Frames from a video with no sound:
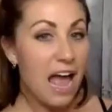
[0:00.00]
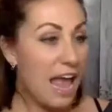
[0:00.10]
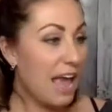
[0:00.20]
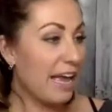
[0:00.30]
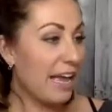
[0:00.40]

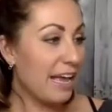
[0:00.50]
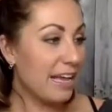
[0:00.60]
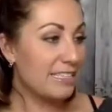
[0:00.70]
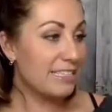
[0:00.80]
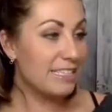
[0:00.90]
a
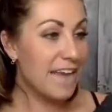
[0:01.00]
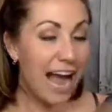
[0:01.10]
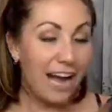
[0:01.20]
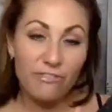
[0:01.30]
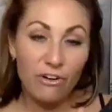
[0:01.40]

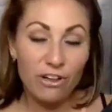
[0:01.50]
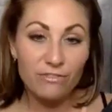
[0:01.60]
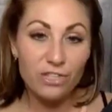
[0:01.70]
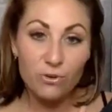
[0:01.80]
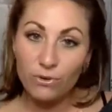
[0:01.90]
stack full of
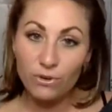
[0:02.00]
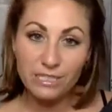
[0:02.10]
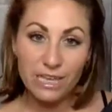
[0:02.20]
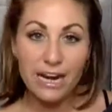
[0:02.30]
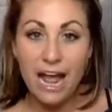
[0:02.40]

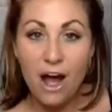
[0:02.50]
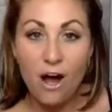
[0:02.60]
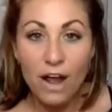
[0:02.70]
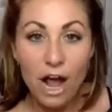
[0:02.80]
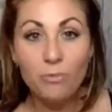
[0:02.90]
tools on
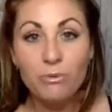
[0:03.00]
how to help